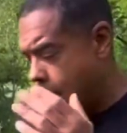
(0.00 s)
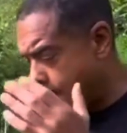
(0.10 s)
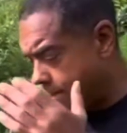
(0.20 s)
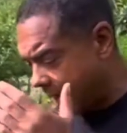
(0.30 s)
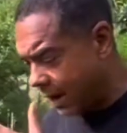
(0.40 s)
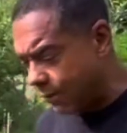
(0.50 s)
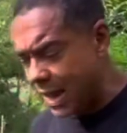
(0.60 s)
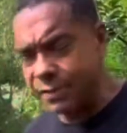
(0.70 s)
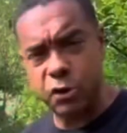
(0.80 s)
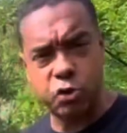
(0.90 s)
Even at
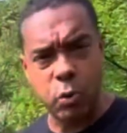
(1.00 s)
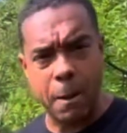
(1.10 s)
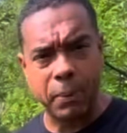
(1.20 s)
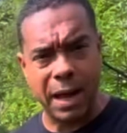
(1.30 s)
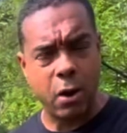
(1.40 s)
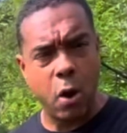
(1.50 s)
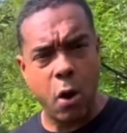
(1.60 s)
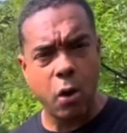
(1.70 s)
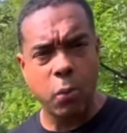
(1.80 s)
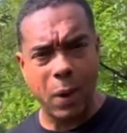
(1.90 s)
the shrub layer,
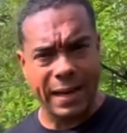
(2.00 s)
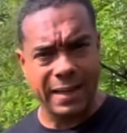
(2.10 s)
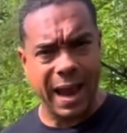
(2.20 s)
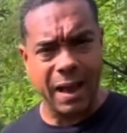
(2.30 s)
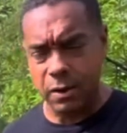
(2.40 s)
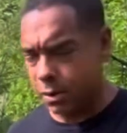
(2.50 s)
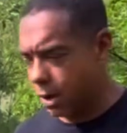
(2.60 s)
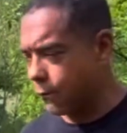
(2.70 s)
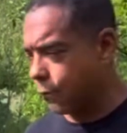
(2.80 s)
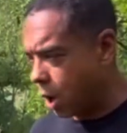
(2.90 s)
all the way down,
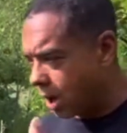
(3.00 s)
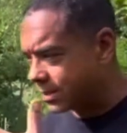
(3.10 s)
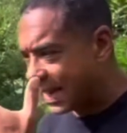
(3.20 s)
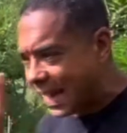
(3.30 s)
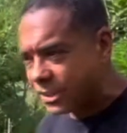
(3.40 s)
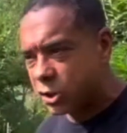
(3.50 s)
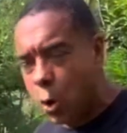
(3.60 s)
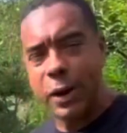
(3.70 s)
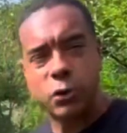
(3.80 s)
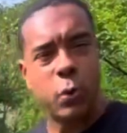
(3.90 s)
for us, it's
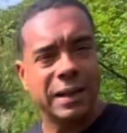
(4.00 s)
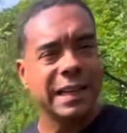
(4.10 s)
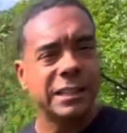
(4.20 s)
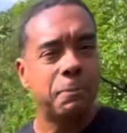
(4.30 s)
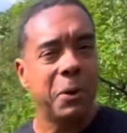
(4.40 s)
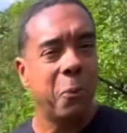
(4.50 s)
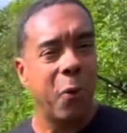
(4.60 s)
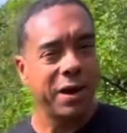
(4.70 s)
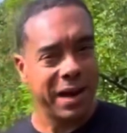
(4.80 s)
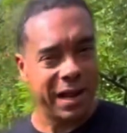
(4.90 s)
going to at least be
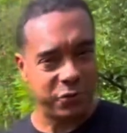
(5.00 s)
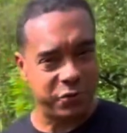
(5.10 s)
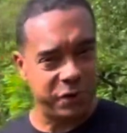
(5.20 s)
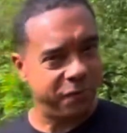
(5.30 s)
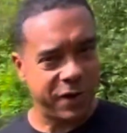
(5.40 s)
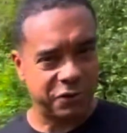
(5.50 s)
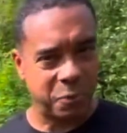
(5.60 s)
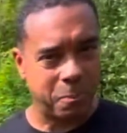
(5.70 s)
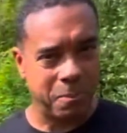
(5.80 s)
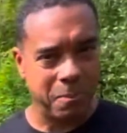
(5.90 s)
one nitrogen fixer.
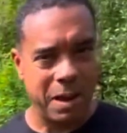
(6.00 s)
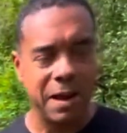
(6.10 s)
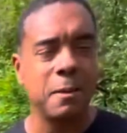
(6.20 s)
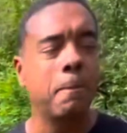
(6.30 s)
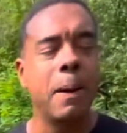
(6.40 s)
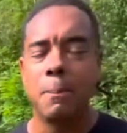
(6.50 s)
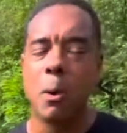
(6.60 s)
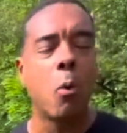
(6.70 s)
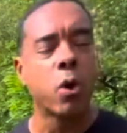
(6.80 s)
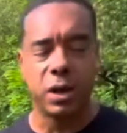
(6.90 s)
And the
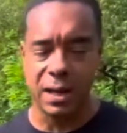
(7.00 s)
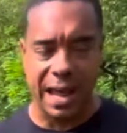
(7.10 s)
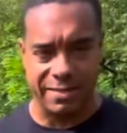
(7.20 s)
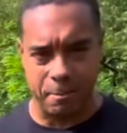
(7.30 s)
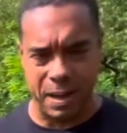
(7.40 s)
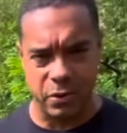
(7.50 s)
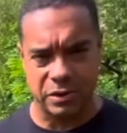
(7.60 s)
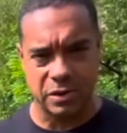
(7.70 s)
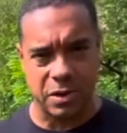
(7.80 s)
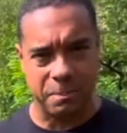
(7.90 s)
more you can add, the better it's
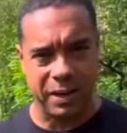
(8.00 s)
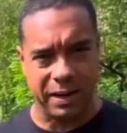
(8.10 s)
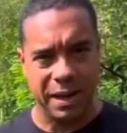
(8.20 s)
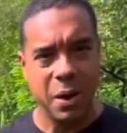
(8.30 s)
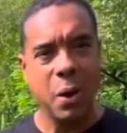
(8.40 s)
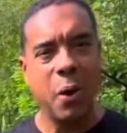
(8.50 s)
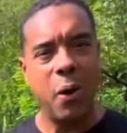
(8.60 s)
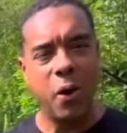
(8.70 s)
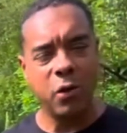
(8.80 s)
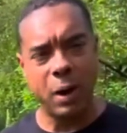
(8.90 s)
going to be.
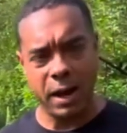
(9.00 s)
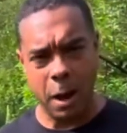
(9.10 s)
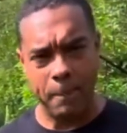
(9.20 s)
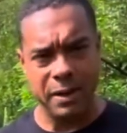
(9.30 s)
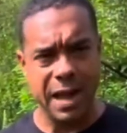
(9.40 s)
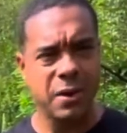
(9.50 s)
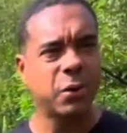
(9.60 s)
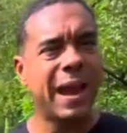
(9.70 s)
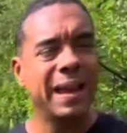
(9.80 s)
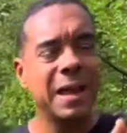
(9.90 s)
All the way up and down.
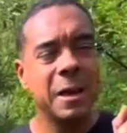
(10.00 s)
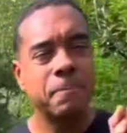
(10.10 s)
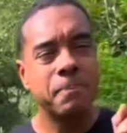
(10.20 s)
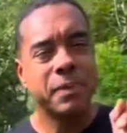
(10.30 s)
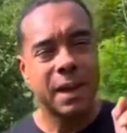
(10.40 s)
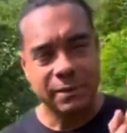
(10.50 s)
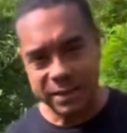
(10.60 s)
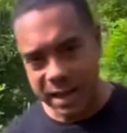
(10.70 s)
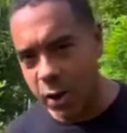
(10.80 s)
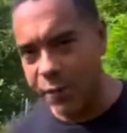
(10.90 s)
Okay, I've said
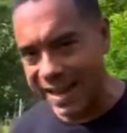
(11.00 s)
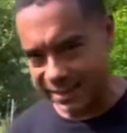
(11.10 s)
all that.